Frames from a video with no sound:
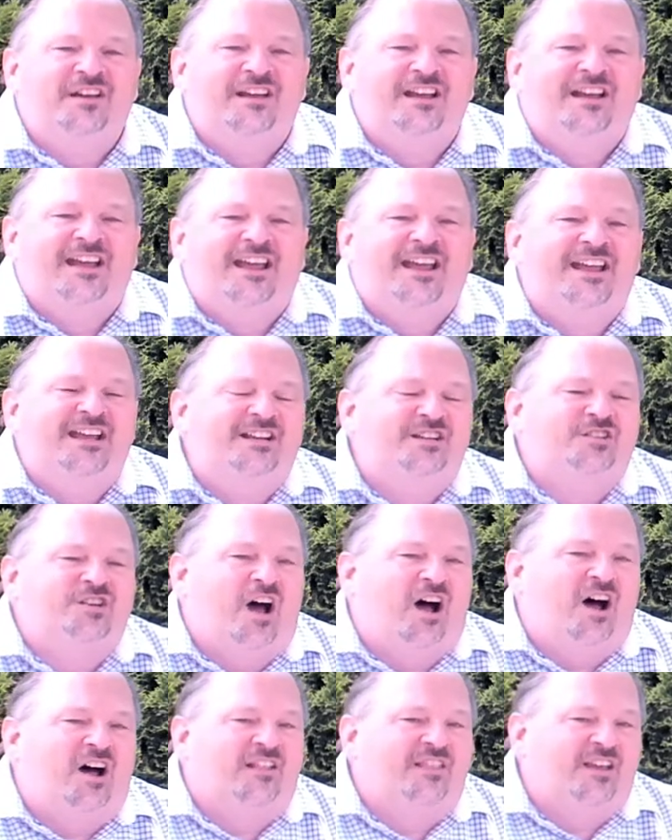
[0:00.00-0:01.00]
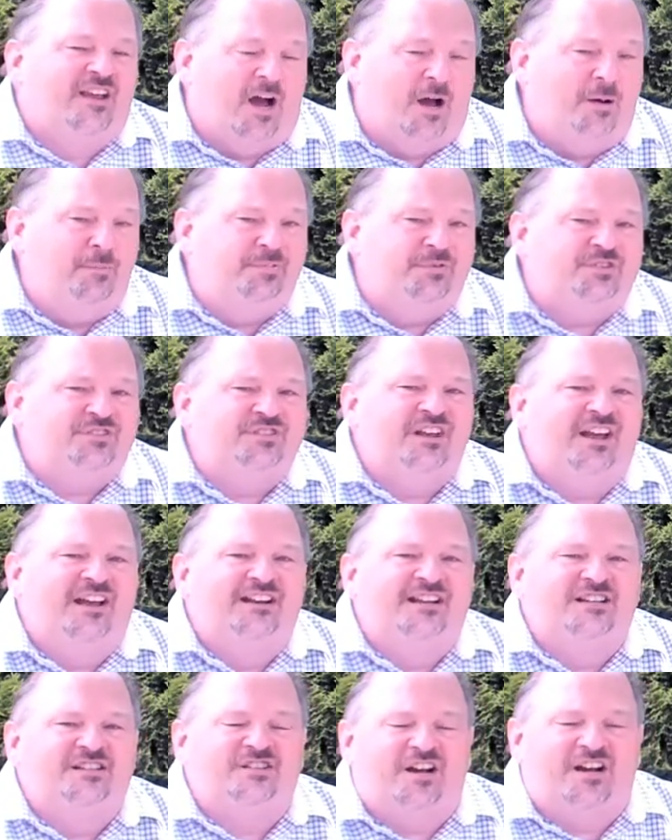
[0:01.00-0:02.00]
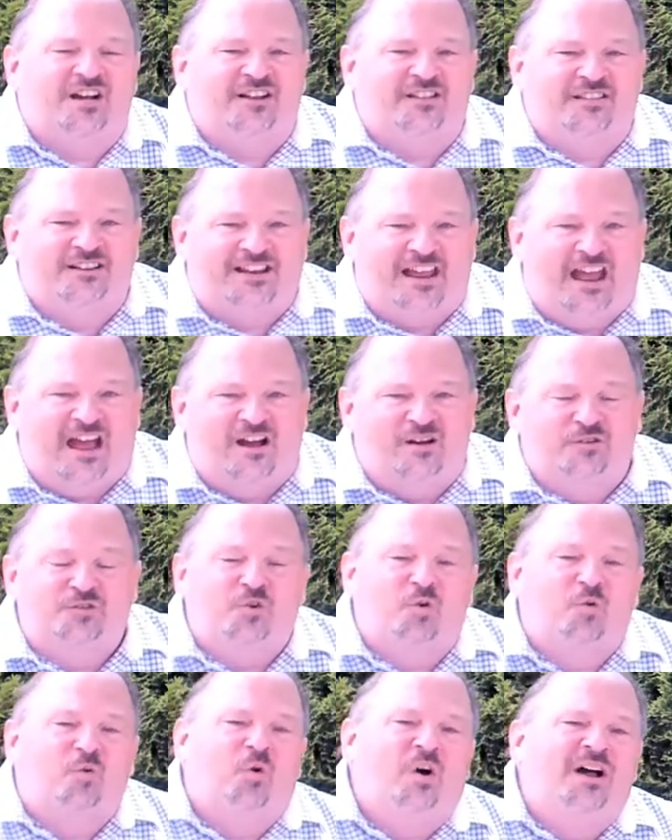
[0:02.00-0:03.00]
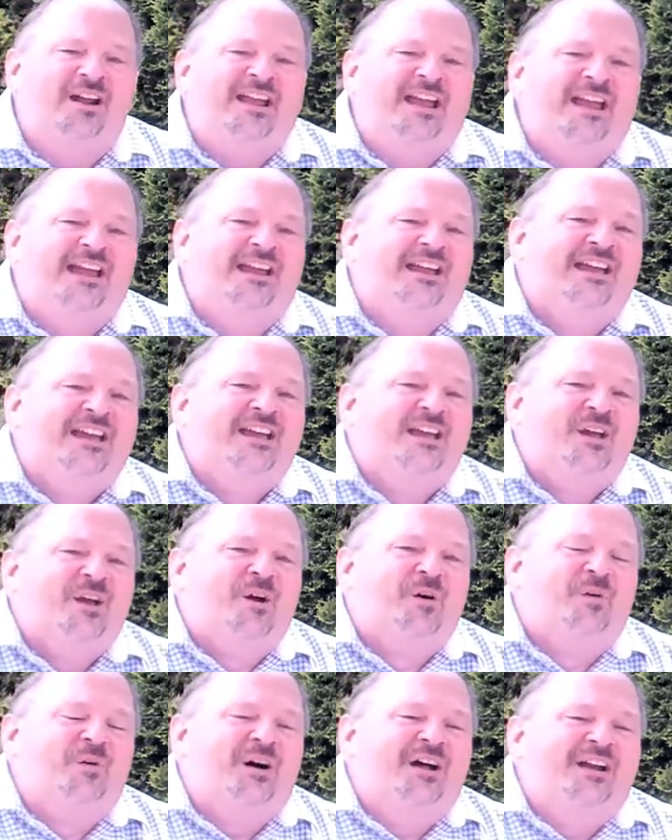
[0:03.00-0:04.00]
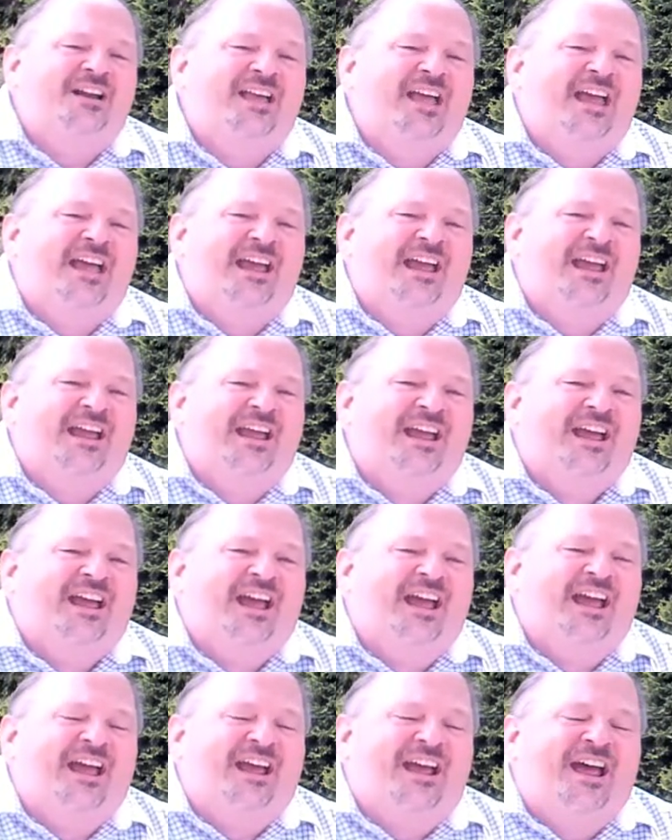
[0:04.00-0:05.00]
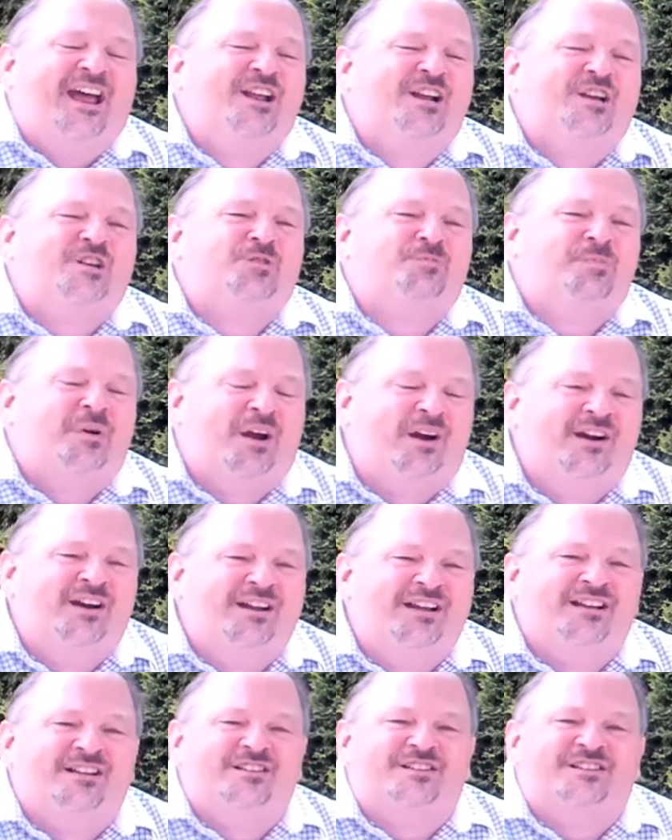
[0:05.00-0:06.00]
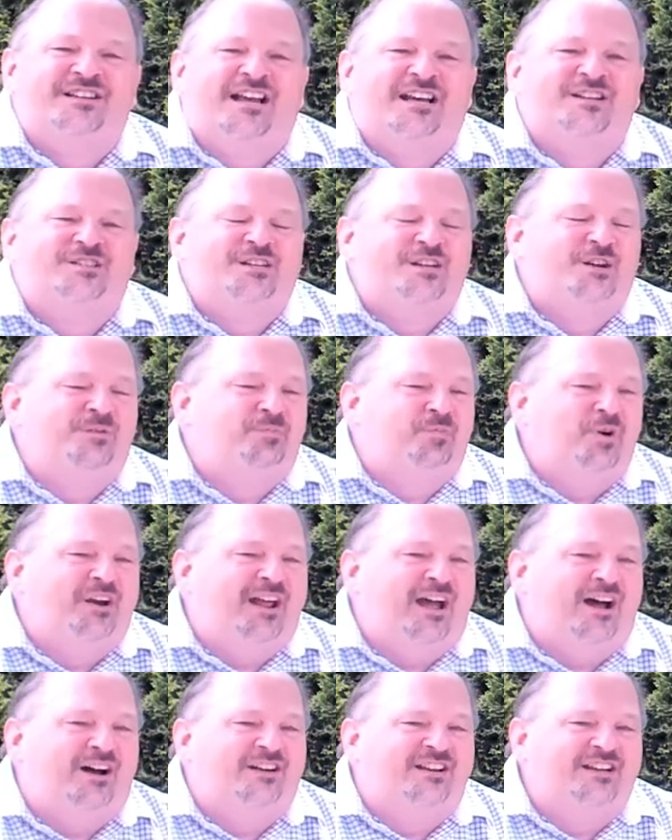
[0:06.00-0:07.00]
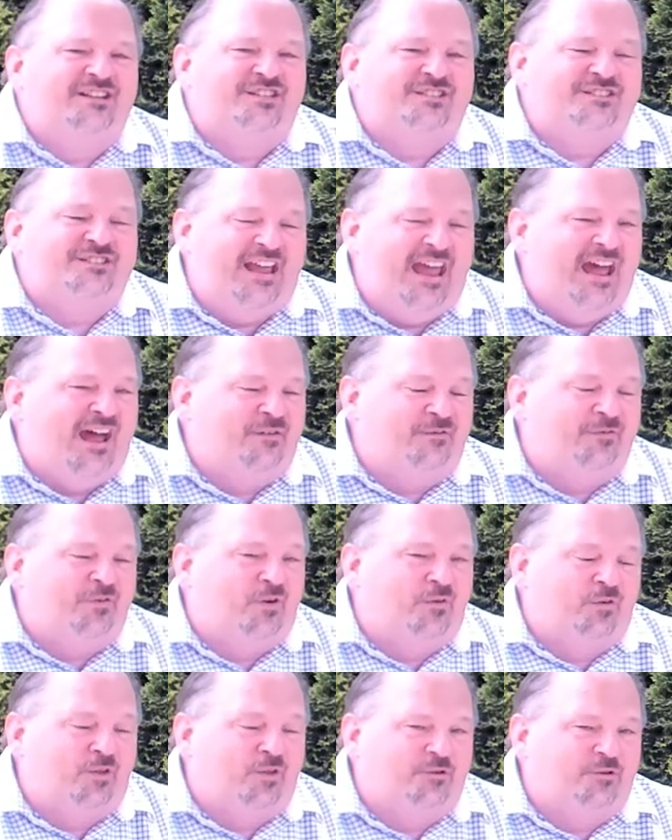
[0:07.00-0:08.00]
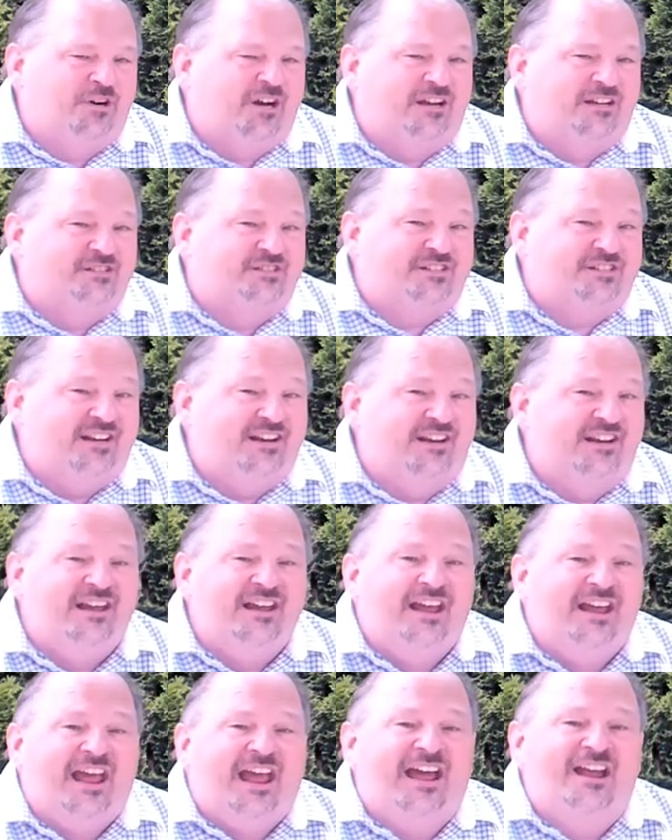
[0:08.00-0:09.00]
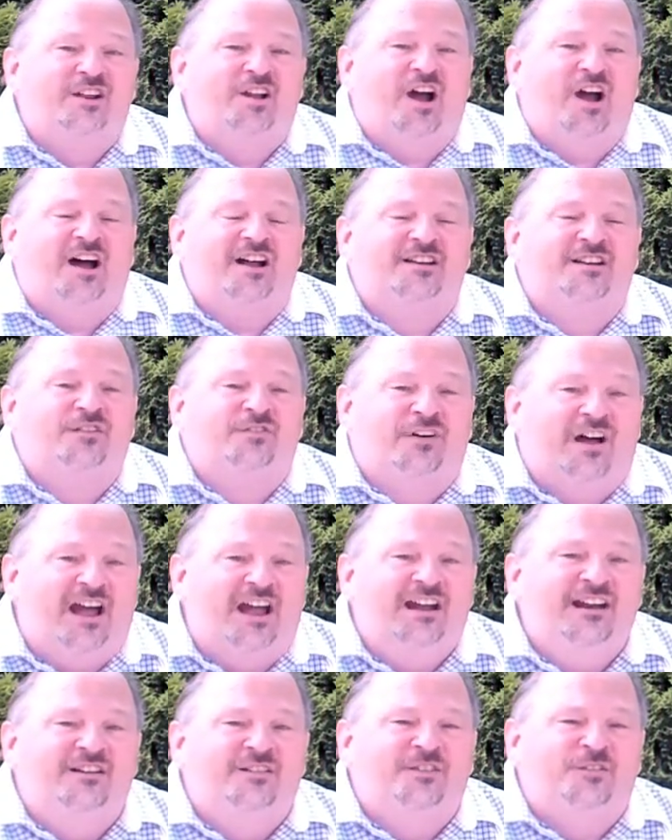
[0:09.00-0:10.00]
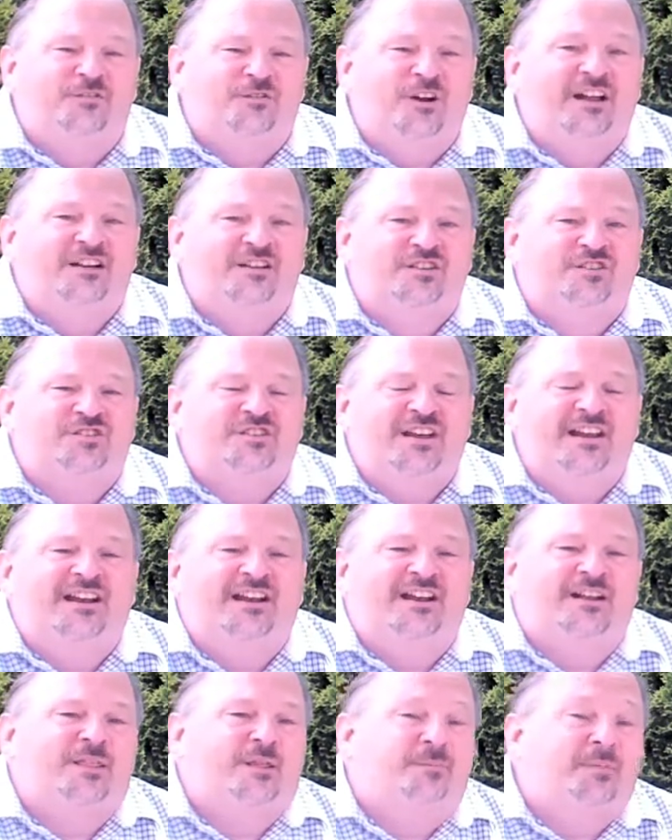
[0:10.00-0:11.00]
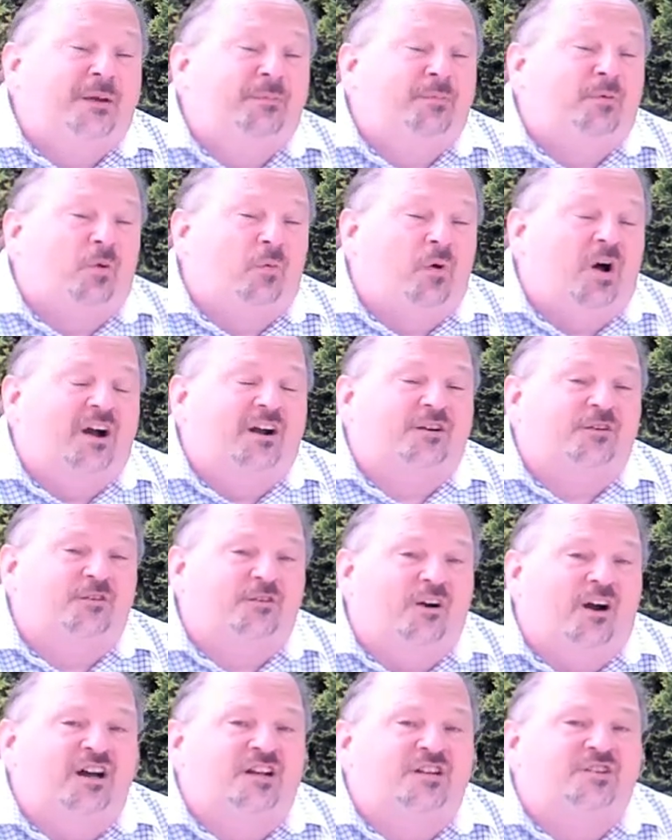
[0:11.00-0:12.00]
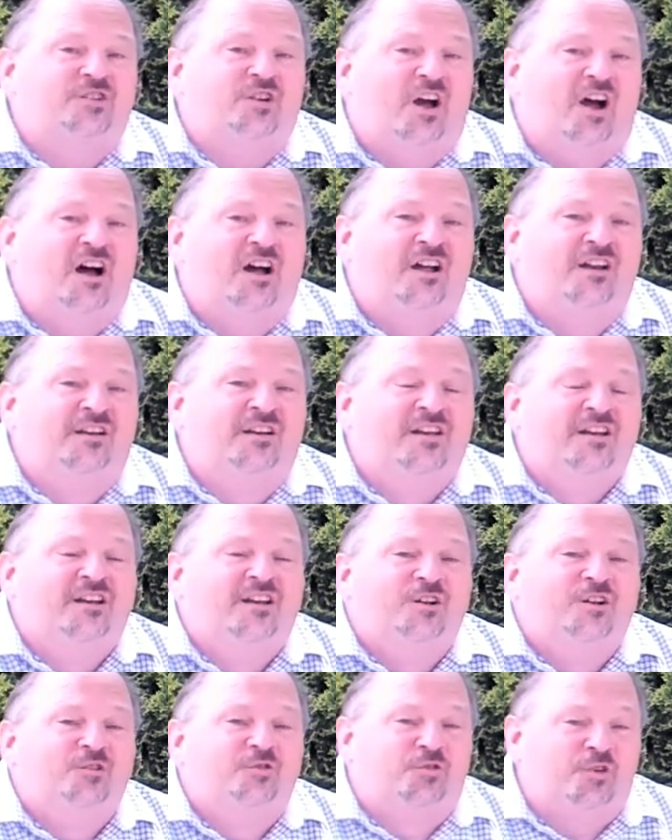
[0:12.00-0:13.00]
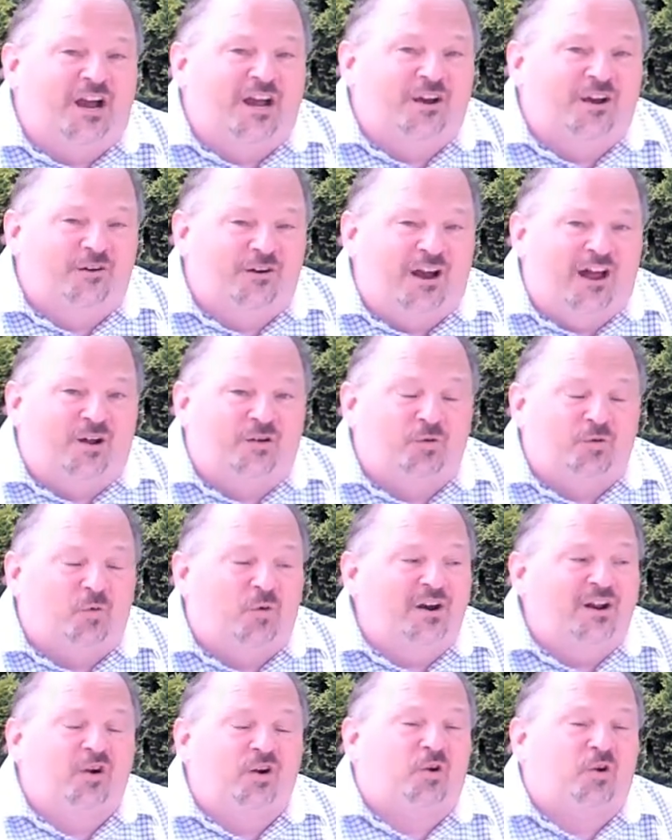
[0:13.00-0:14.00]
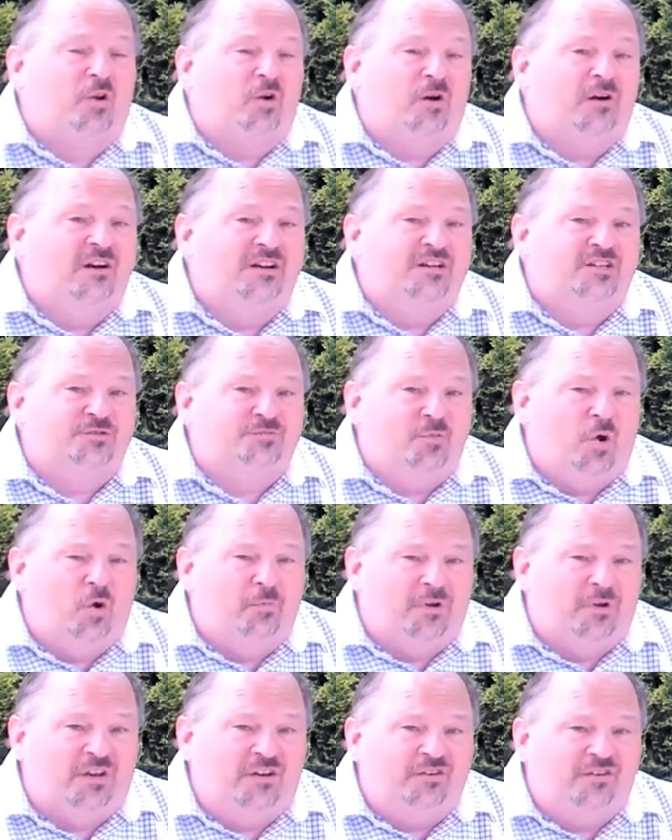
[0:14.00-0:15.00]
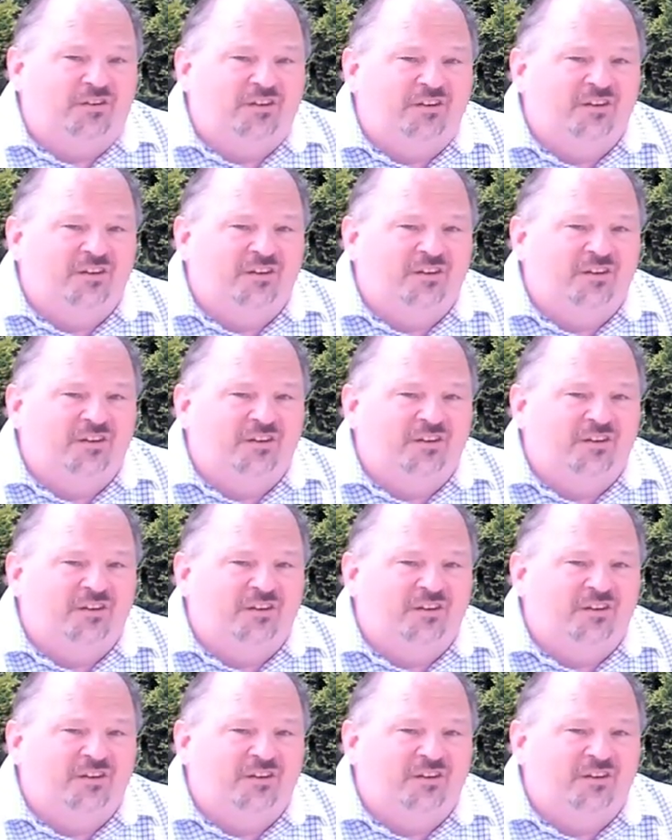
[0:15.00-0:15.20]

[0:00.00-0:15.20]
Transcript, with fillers: He saw the ups and he saw the downs. What a what a, an experience as he put out his staff over the Red Sea and God divided the Red Sea and the people walked across on dry ground. What a glorious moment.